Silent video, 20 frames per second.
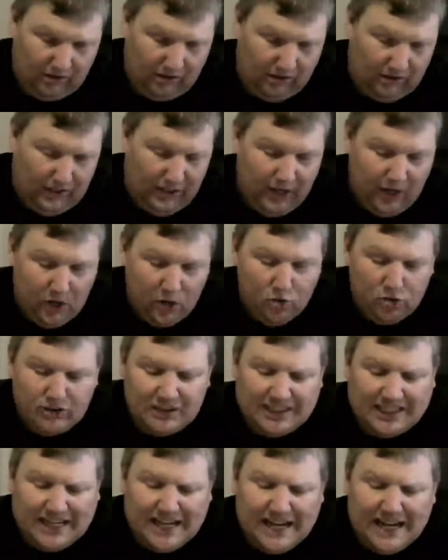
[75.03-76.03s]
The O
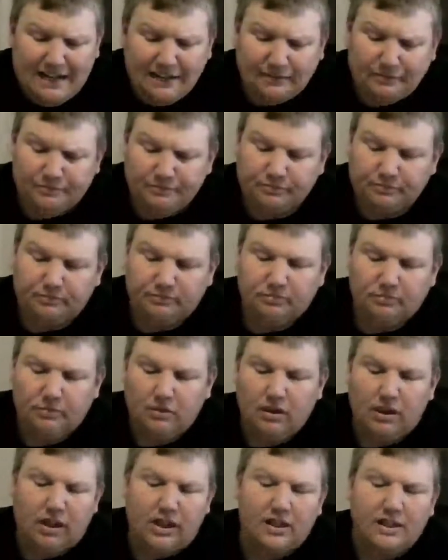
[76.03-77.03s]
C
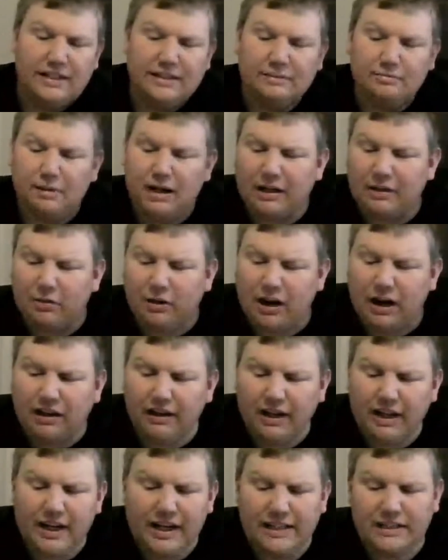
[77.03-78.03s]
is Mike
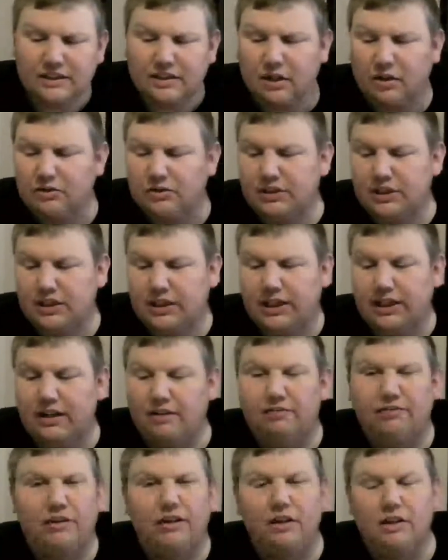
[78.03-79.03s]
Riley. He's coached in the N
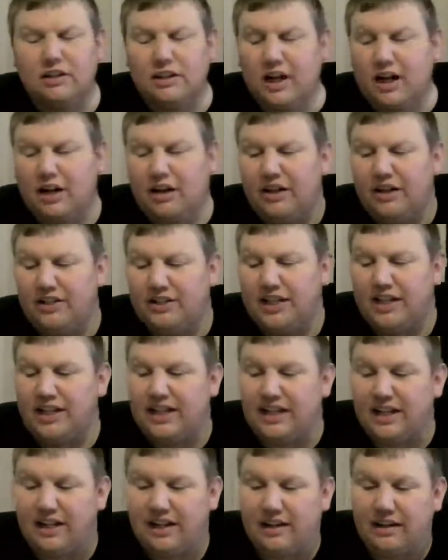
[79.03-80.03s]
F L, college,
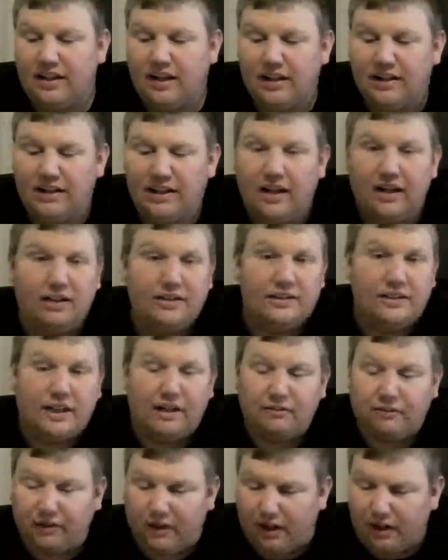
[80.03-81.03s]
and, and uh, C
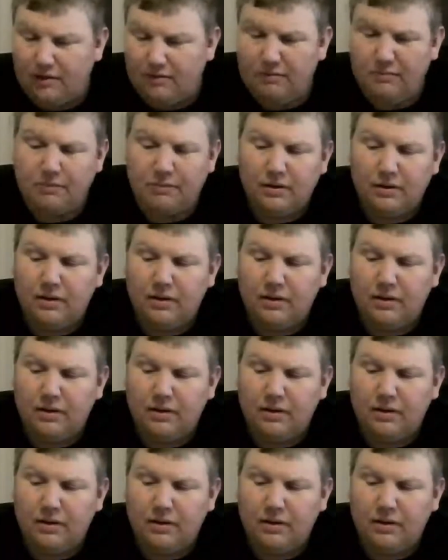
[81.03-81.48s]
F L.